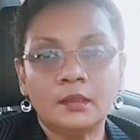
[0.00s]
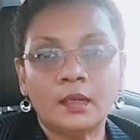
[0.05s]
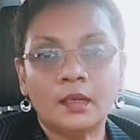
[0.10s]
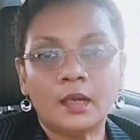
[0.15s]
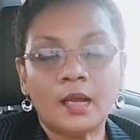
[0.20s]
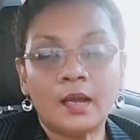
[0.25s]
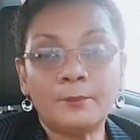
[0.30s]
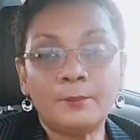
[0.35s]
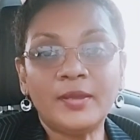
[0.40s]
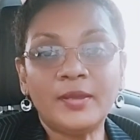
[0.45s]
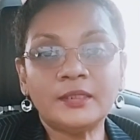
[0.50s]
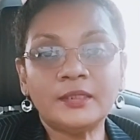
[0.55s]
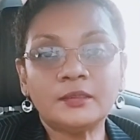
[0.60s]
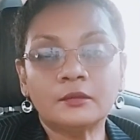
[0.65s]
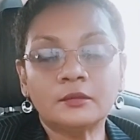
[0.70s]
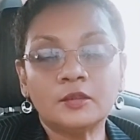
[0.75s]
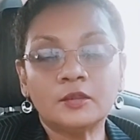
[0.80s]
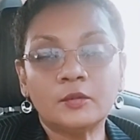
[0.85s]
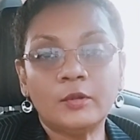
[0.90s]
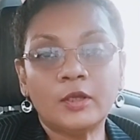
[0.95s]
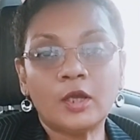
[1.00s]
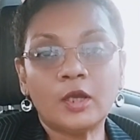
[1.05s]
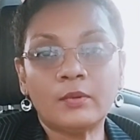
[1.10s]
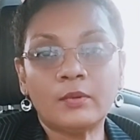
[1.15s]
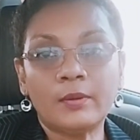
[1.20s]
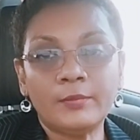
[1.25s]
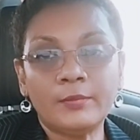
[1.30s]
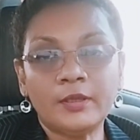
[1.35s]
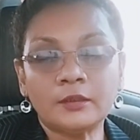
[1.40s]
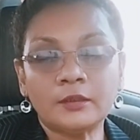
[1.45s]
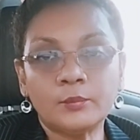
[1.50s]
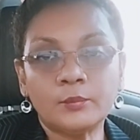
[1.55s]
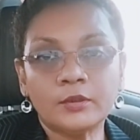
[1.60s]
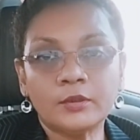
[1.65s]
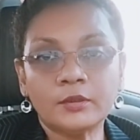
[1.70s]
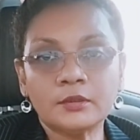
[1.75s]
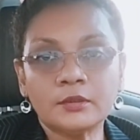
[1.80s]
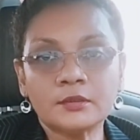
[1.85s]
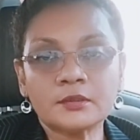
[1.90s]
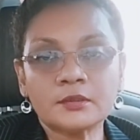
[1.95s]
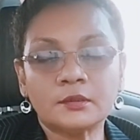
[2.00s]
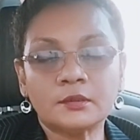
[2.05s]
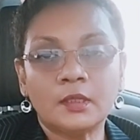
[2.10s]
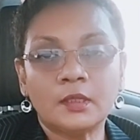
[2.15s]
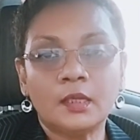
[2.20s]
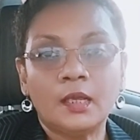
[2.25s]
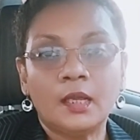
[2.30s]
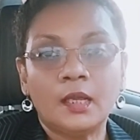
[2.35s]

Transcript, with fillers: um, better, to become a better person.